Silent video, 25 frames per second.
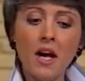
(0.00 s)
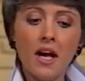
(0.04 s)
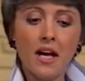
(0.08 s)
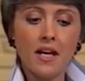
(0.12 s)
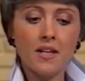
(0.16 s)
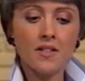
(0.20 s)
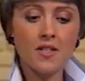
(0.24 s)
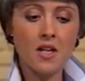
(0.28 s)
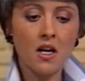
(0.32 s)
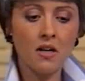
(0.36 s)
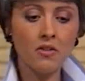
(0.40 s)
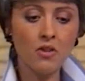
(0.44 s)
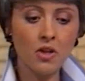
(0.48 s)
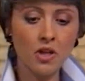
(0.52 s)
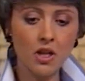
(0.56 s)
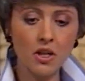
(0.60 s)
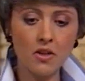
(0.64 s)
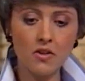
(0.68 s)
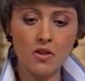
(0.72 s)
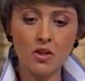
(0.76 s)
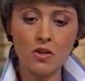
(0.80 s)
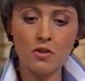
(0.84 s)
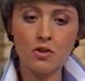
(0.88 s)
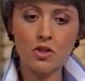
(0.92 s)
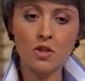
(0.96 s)
a way, it's
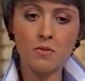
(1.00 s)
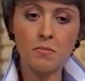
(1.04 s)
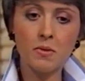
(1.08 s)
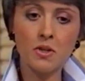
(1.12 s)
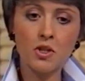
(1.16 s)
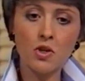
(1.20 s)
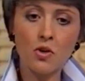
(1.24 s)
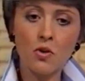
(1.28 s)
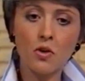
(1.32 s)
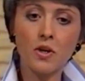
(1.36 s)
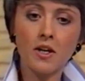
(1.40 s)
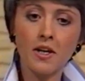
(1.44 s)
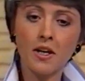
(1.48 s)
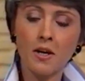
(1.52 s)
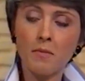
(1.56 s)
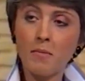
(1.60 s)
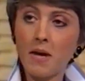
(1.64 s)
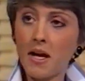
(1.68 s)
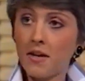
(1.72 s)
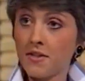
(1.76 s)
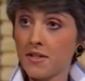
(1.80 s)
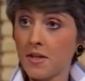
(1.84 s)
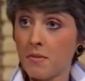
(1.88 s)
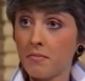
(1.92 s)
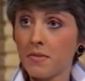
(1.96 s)
ironic that you should be talking
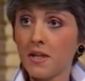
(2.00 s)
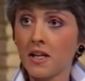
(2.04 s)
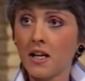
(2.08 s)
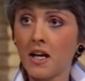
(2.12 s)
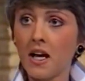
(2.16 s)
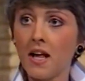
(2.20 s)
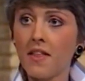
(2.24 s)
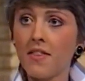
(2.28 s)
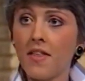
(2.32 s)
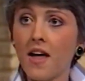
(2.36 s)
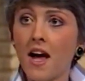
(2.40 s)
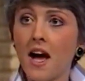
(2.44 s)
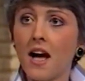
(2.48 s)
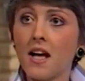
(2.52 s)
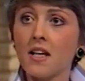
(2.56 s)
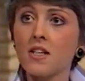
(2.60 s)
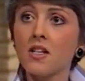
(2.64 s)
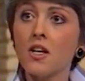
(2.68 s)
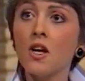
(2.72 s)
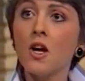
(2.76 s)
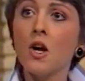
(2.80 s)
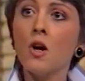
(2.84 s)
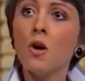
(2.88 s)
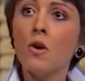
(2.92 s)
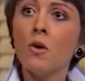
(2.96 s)
about something like
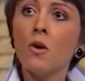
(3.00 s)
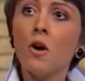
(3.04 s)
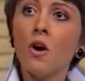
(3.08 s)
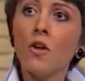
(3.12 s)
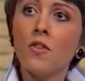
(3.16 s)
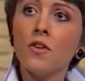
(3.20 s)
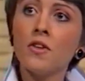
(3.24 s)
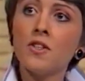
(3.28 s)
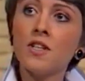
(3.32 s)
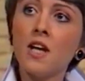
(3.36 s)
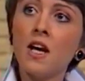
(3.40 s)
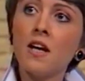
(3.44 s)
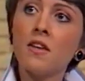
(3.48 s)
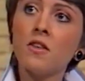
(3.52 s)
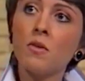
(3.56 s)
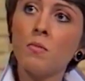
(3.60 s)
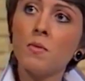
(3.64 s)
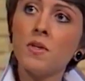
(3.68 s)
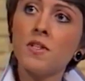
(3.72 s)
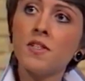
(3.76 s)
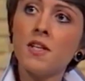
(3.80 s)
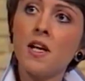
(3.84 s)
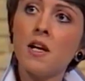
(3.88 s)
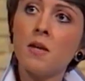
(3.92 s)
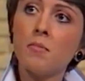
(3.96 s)
that on the day that
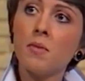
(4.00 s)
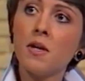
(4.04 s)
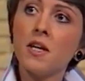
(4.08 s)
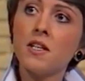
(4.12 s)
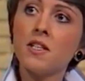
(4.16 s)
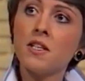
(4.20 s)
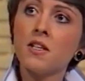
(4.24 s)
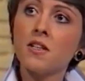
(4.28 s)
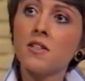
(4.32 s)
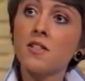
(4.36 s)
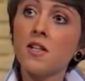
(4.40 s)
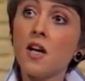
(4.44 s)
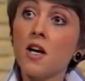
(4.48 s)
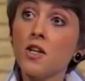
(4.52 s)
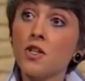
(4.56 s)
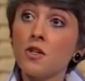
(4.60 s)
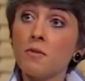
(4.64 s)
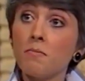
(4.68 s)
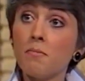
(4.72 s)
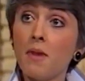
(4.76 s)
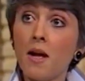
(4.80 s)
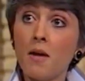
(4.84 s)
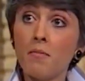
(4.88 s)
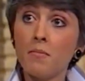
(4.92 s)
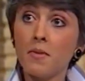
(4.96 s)
we're celebrating
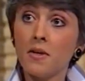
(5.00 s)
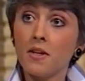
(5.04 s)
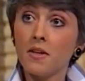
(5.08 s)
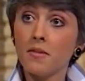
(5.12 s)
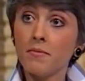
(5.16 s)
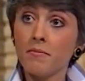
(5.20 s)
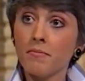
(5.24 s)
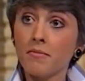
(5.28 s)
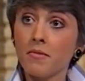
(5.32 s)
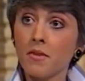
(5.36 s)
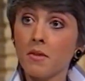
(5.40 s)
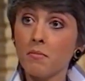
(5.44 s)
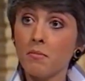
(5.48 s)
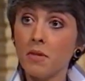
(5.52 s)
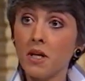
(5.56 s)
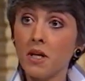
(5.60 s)
Sergeant Pepper